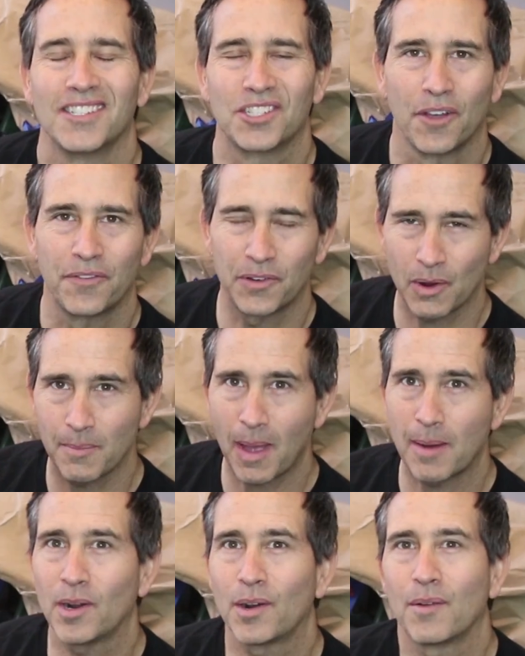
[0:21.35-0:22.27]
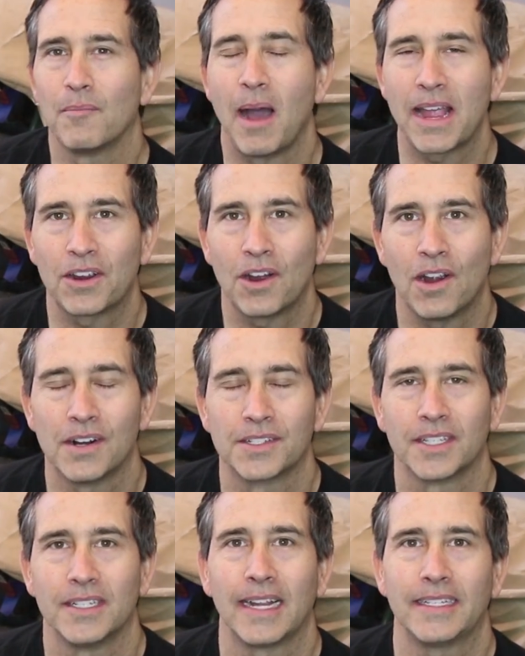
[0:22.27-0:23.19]
So if you remember, my car
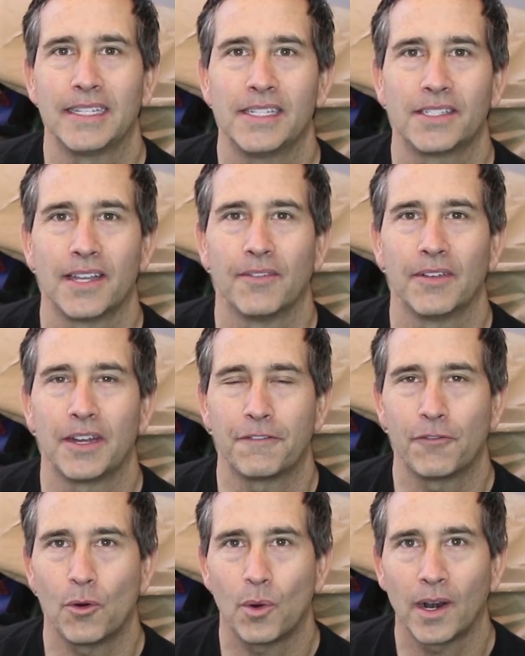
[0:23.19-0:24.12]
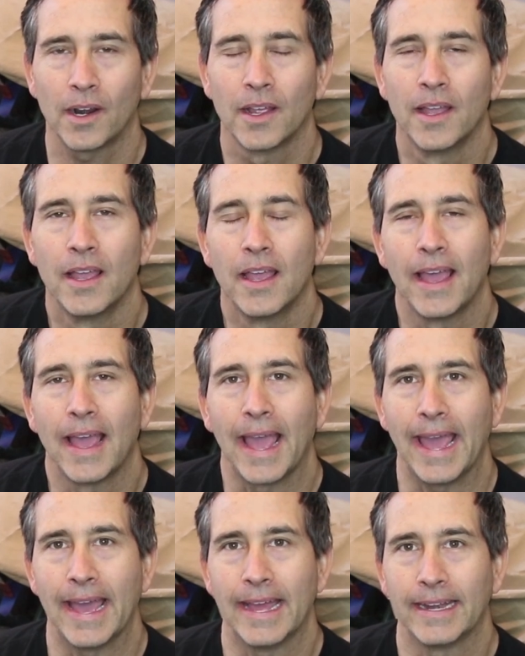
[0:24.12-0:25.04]
is a 1974
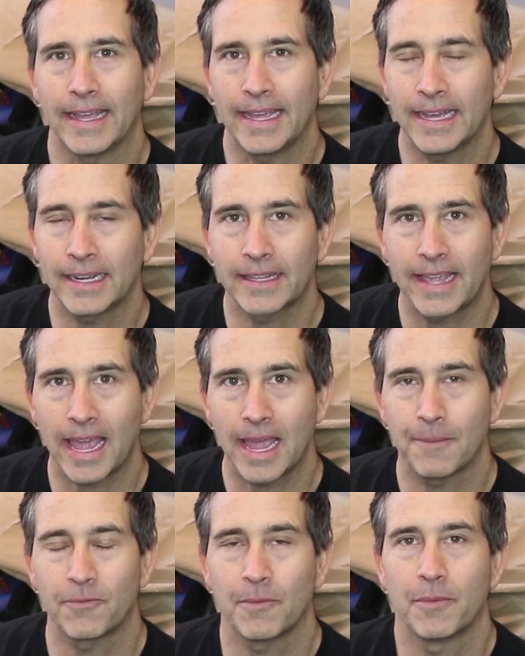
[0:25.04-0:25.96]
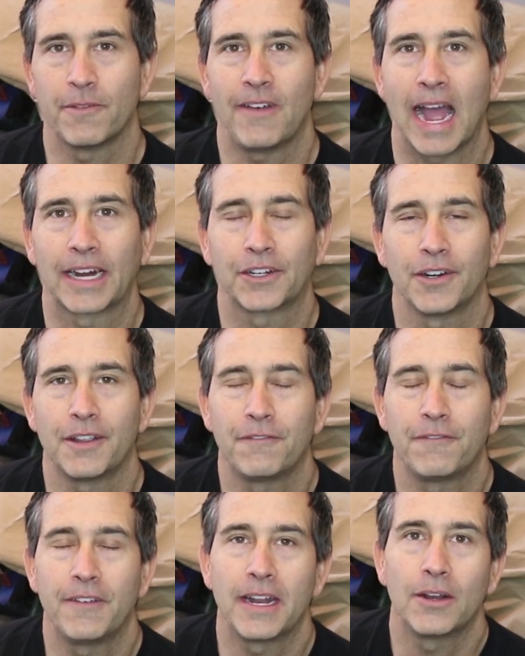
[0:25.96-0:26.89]
and it came from the factory
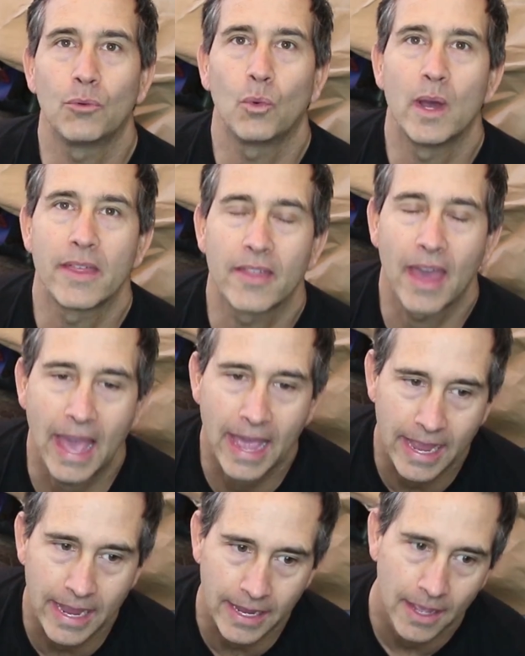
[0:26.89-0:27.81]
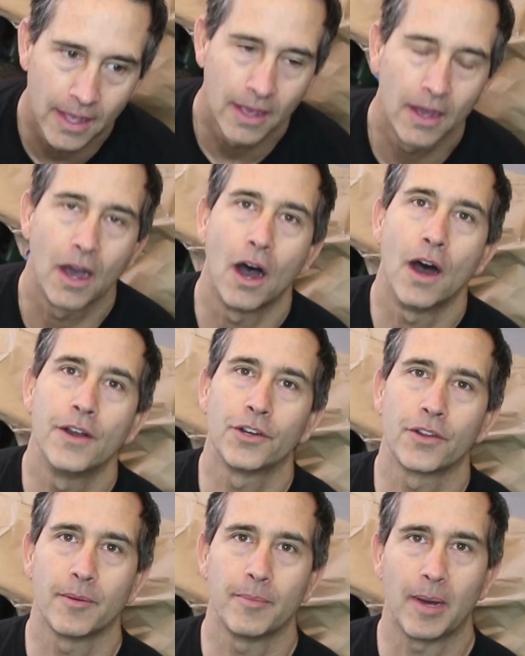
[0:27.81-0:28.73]
fitted with a
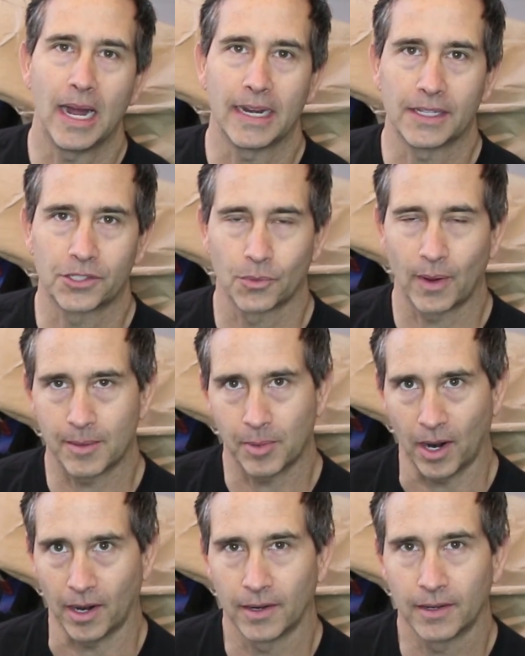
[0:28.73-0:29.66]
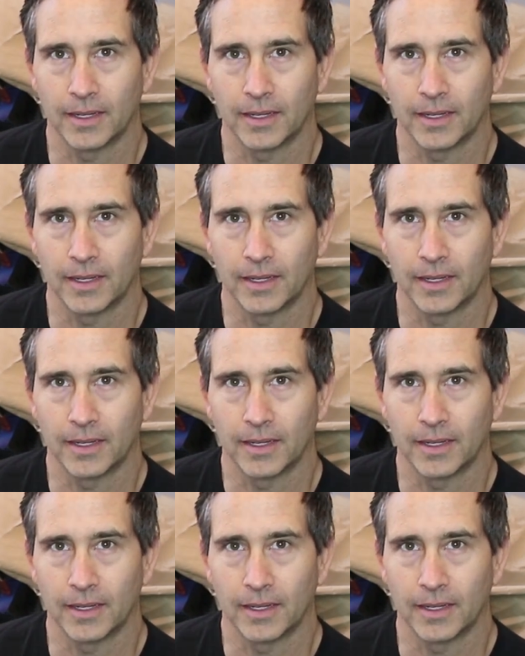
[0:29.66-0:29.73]
under the body sway bar.